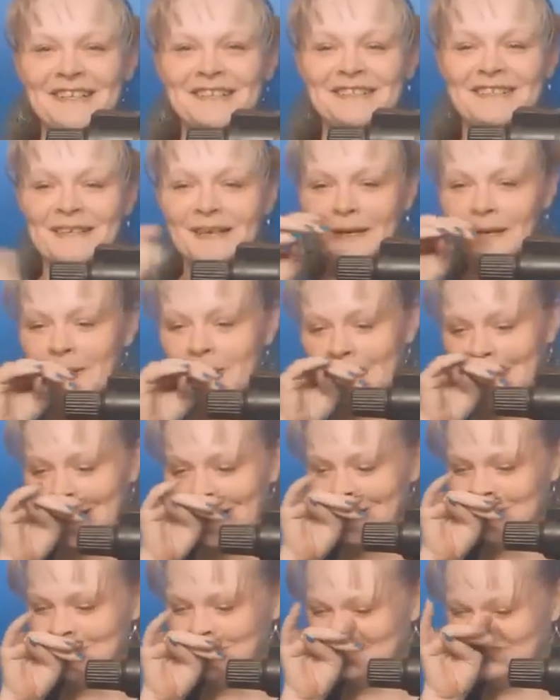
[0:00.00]

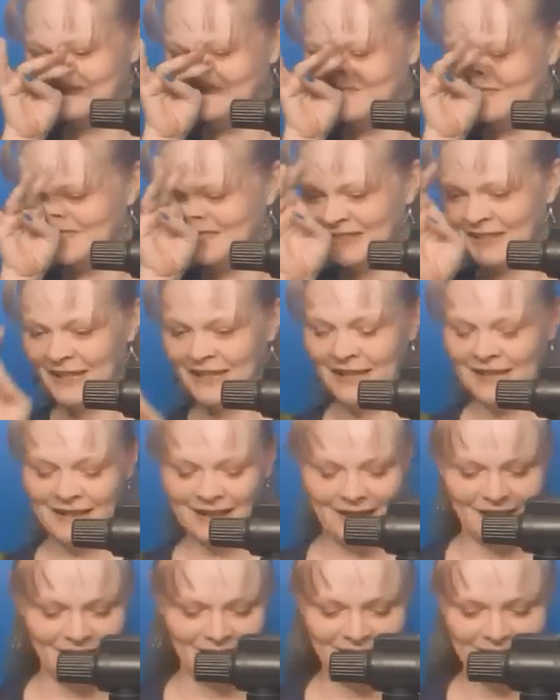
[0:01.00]
So,
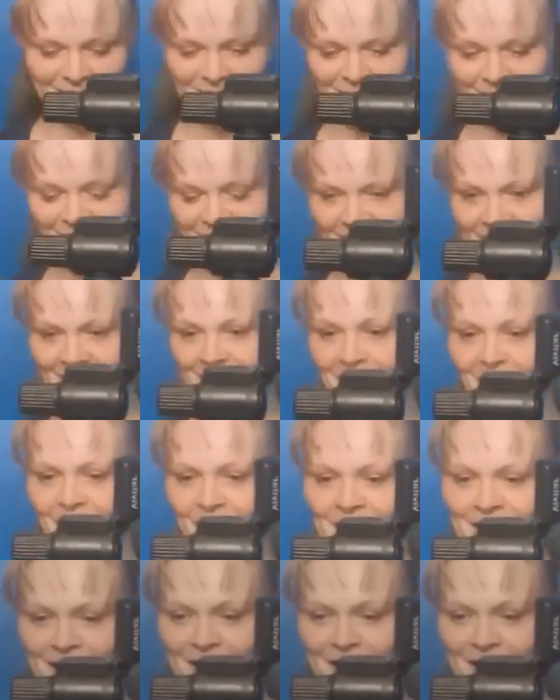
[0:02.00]
when I get back